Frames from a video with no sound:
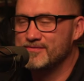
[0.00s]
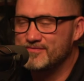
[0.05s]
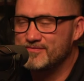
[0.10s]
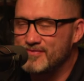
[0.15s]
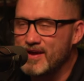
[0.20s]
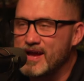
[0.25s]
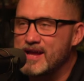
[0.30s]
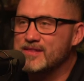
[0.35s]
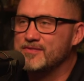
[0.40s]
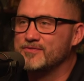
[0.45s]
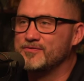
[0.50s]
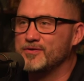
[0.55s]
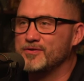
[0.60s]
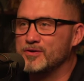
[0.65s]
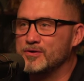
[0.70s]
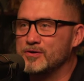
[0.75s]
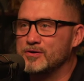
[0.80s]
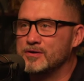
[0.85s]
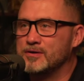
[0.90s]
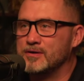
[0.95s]

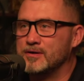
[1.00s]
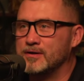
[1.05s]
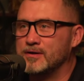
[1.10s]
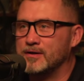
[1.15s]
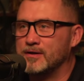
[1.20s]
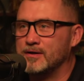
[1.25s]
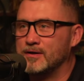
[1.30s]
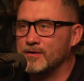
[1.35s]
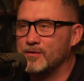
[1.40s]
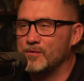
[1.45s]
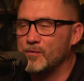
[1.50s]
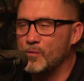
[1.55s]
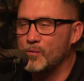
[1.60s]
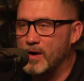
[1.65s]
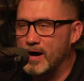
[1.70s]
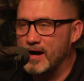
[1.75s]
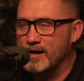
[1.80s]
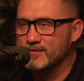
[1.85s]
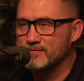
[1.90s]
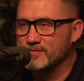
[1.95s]
faithful
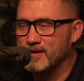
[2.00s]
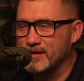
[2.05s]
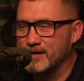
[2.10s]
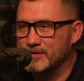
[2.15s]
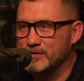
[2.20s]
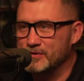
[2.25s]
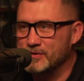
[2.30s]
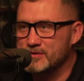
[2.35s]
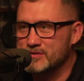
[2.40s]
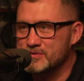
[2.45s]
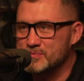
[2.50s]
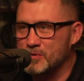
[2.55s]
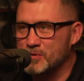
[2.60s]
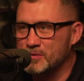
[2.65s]
wife. How you doing this morning,